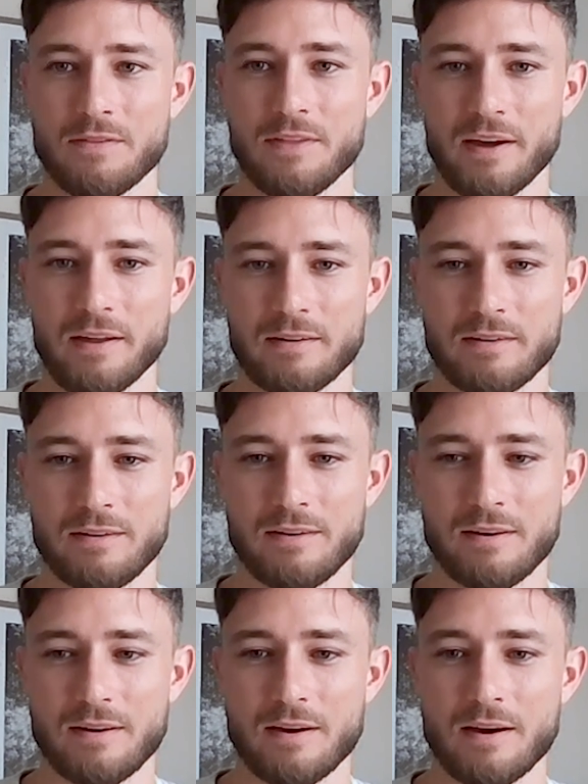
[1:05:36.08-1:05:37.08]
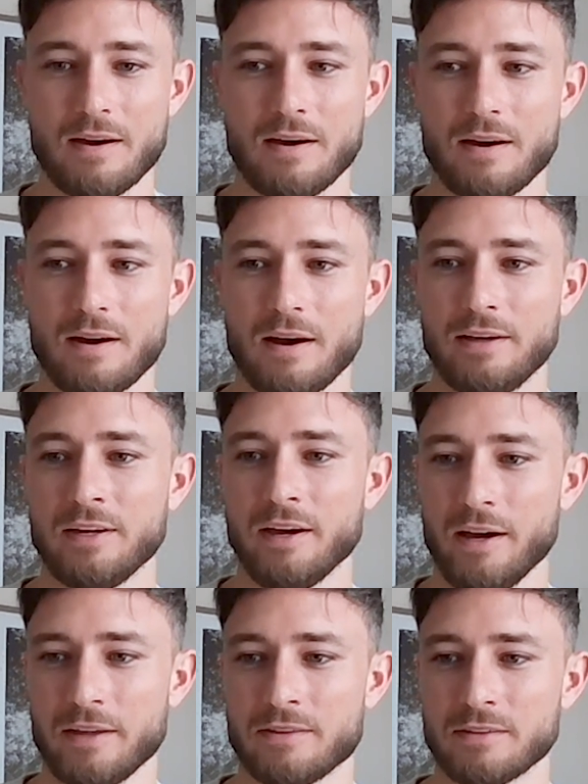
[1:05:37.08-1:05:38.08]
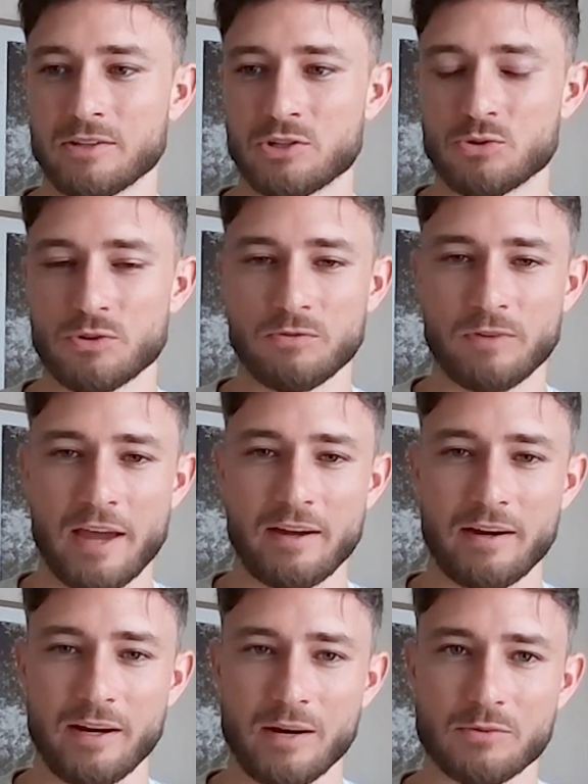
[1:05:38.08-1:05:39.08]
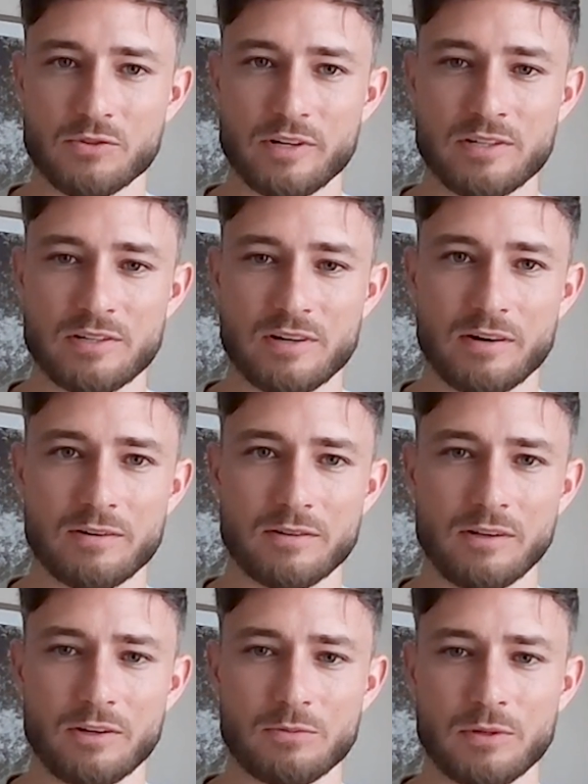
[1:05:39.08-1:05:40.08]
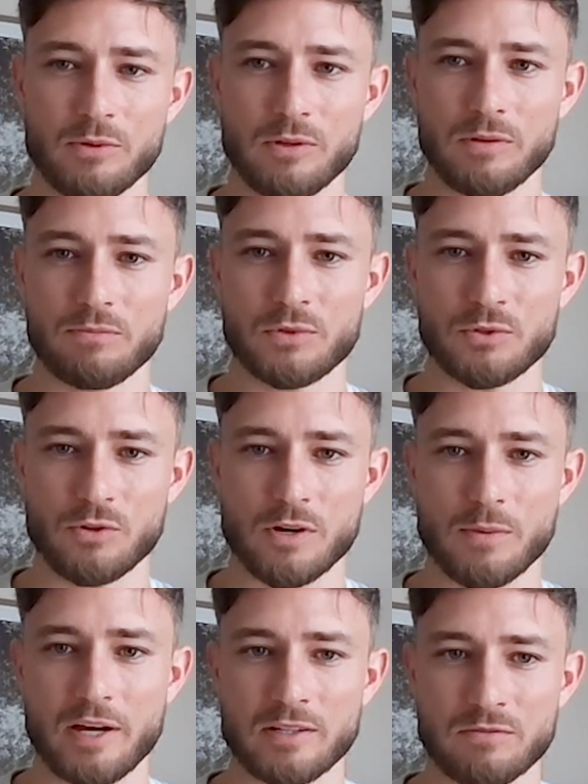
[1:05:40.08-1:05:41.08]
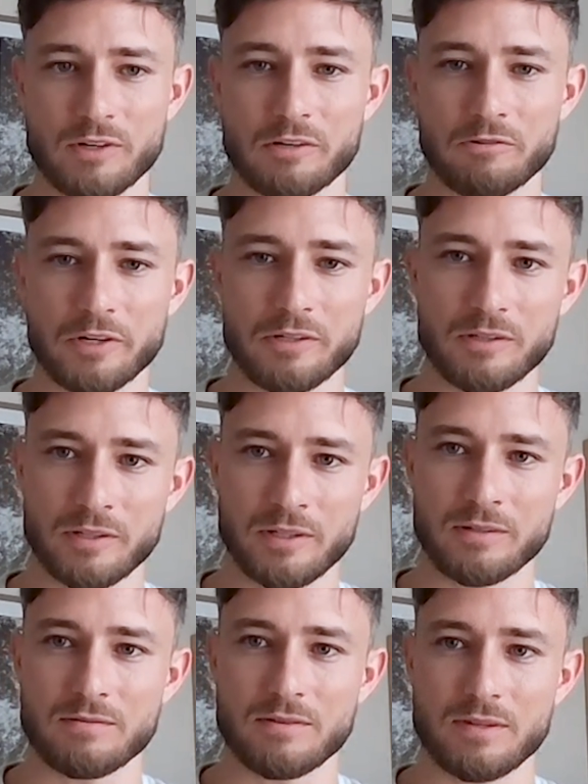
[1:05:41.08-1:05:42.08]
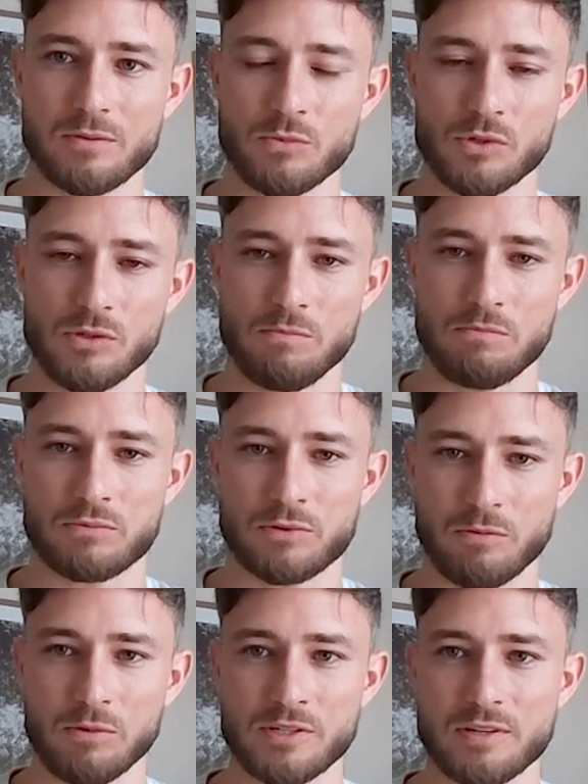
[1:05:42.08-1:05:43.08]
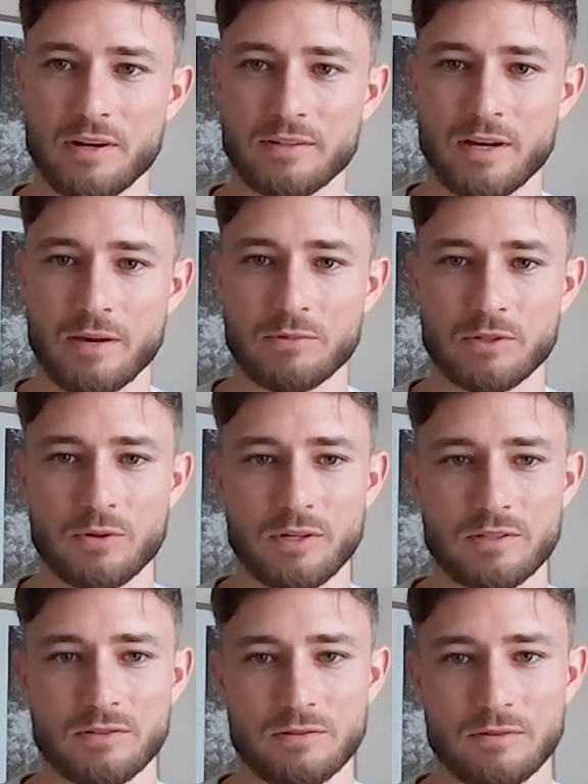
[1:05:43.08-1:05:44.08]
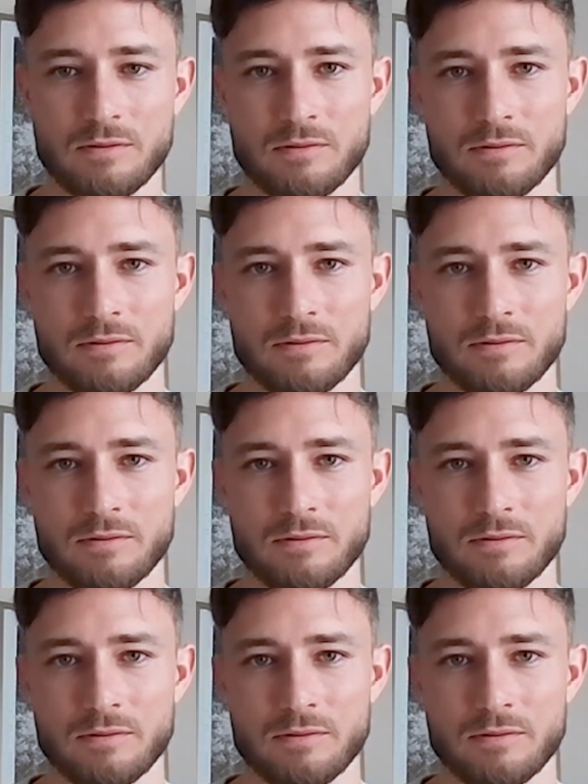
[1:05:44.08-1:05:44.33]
I think this sort of AI arms race scenario that a lot of people talk about is very real and will probably start to happen quite soon.